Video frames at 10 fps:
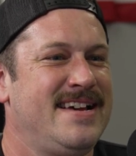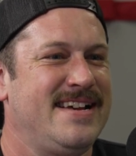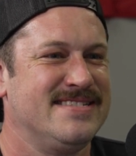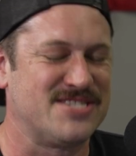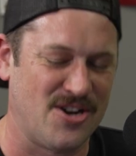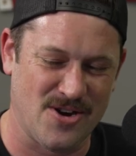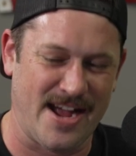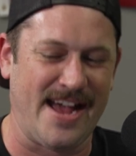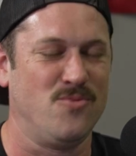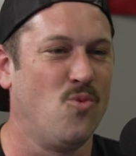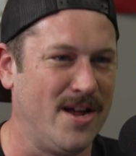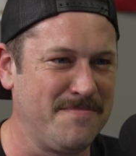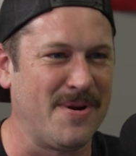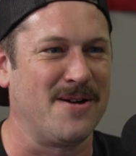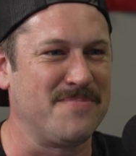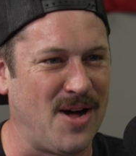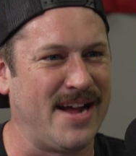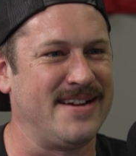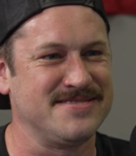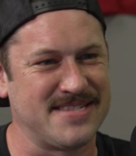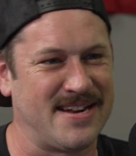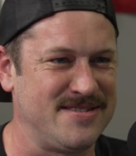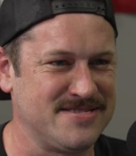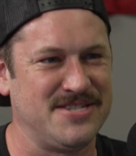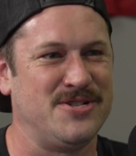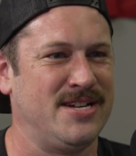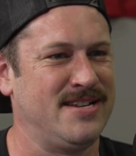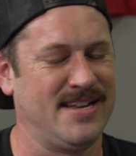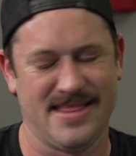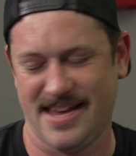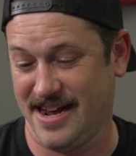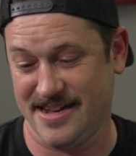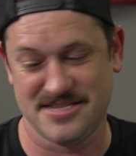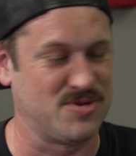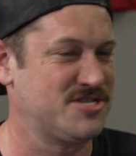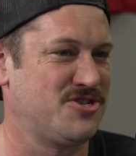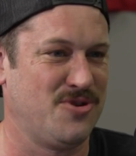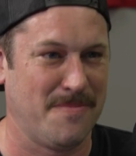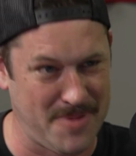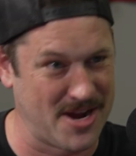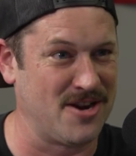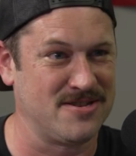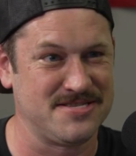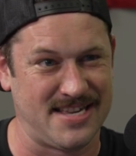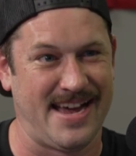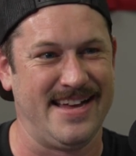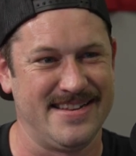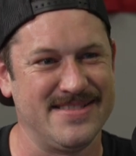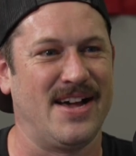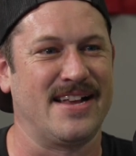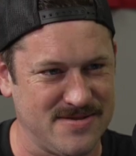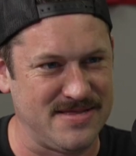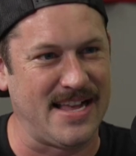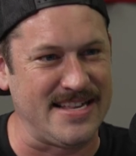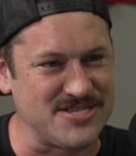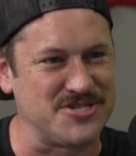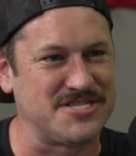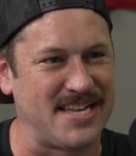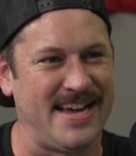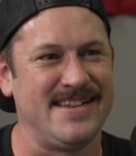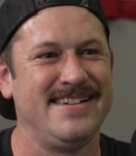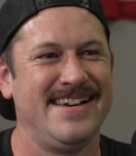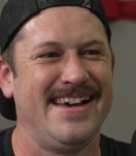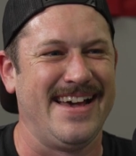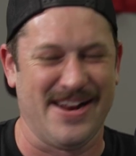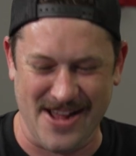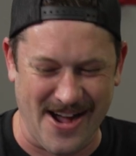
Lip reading: And so I had one pair of pliers that I was doing, and then I switched to a bigger set, like a nicer set. And